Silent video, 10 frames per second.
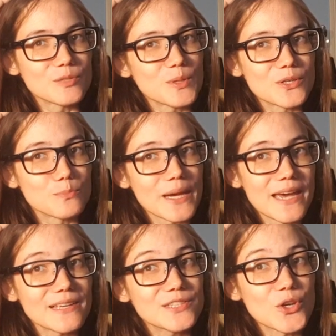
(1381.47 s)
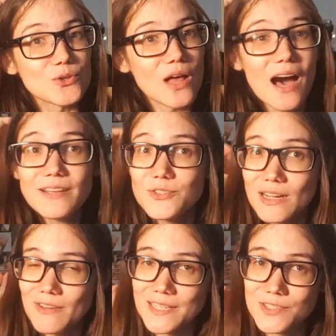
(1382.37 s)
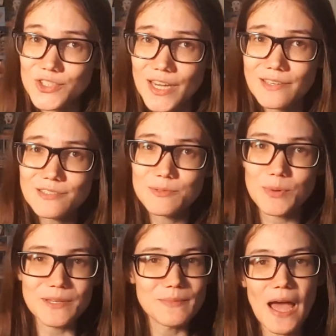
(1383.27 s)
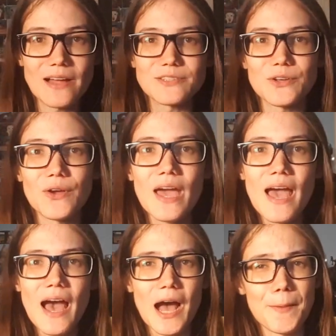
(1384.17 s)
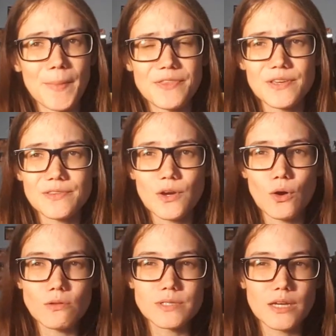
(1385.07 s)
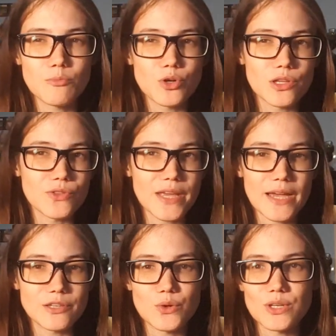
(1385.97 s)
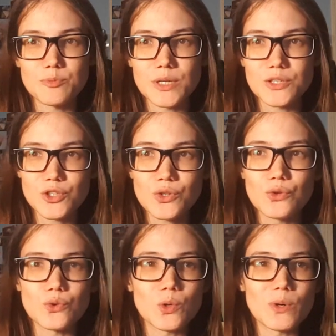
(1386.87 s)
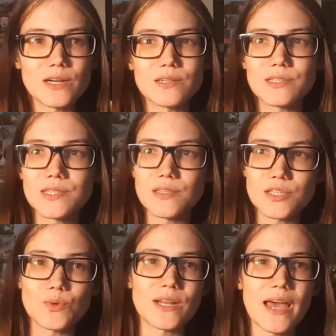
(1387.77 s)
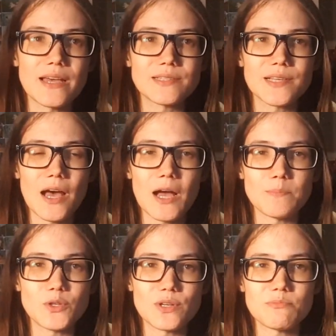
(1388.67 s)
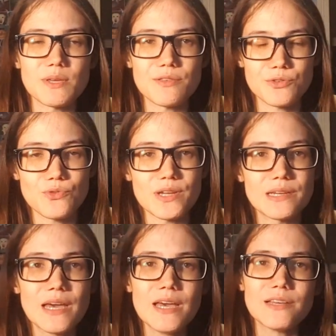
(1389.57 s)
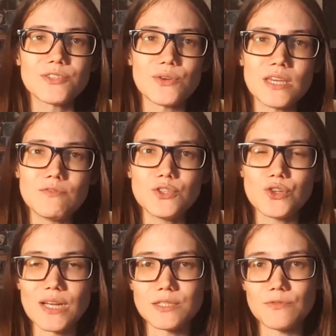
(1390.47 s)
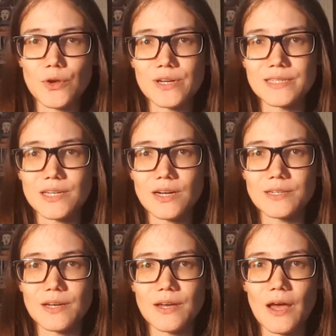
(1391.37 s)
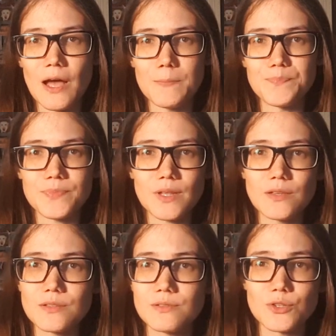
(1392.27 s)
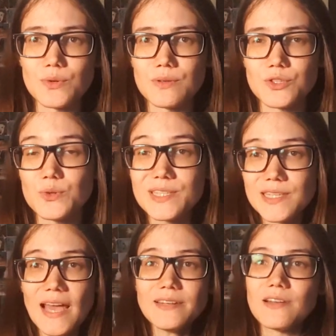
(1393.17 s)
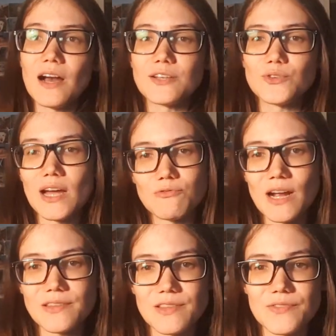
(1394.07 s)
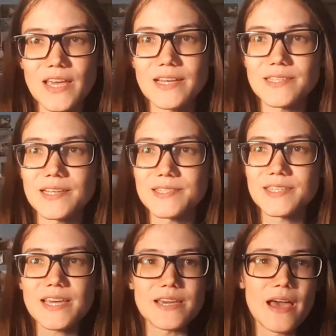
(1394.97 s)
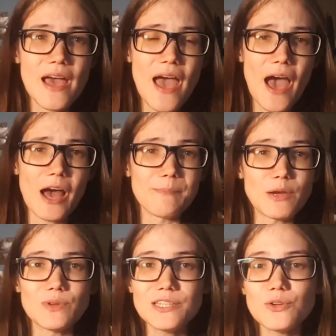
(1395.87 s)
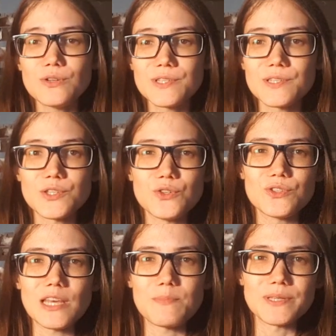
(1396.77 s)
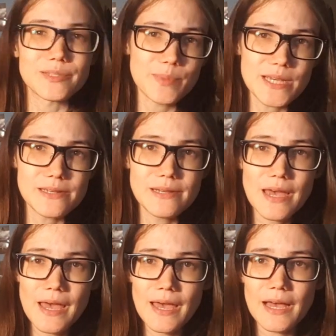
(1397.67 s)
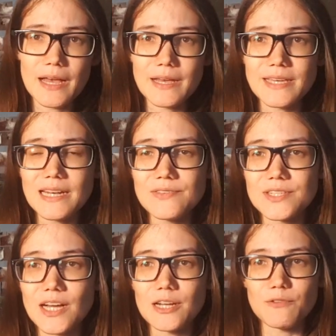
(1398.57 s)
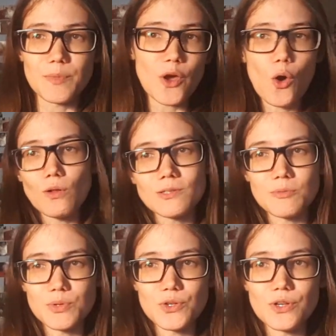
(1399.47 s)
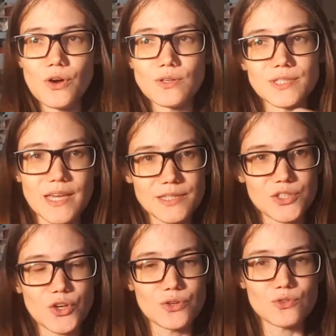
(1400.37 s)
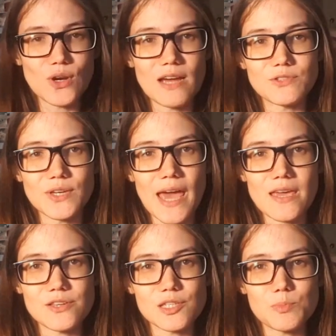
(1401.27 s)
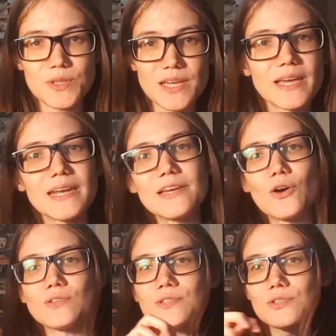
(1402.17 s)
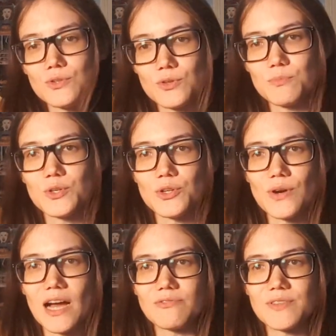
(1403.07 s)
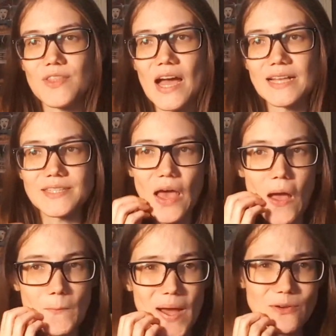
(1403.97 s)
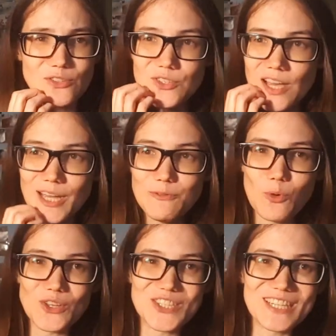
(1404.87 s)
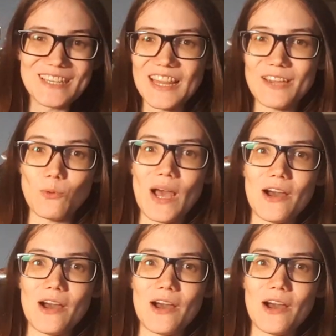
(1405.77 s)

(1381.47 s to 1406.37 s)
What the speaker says: because my external hard drive hasn't changed, but yeah, I don't know. I think the old Dell probably only had USB 2, whereas this one has USB 3, so even transferring data to its standard hard drive rather than the SSD, I really noticed this huge leap in speed. Getting the data from the old computer onto the external drive took ages, but then getting it onto the new computer after that, I was just kind of watching it like, wow,